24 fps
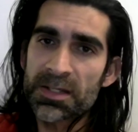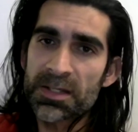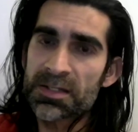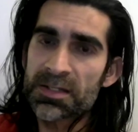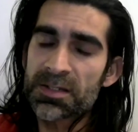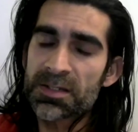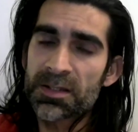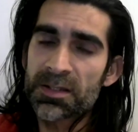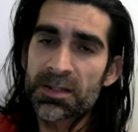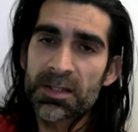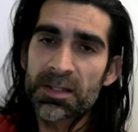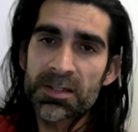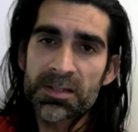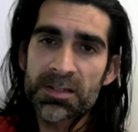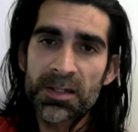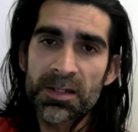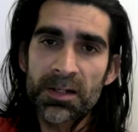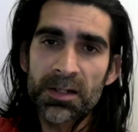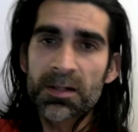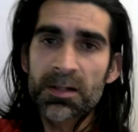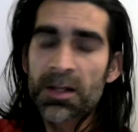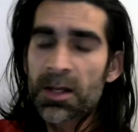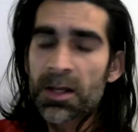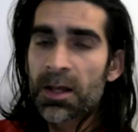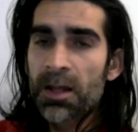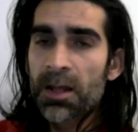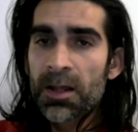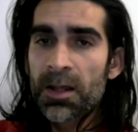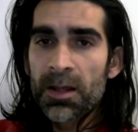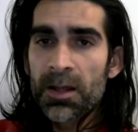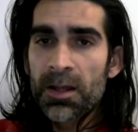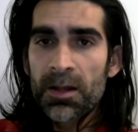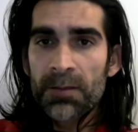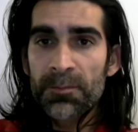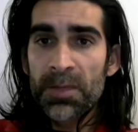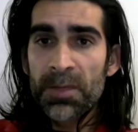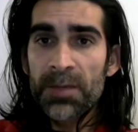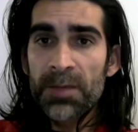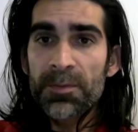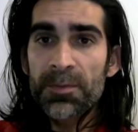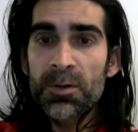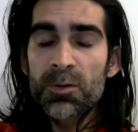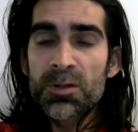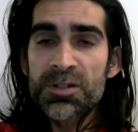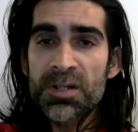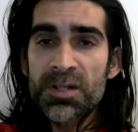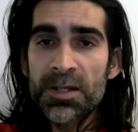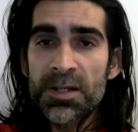Like Cynthia said, maybe
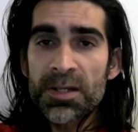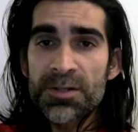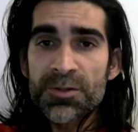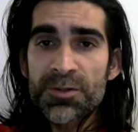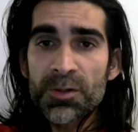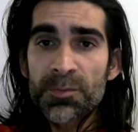you'll change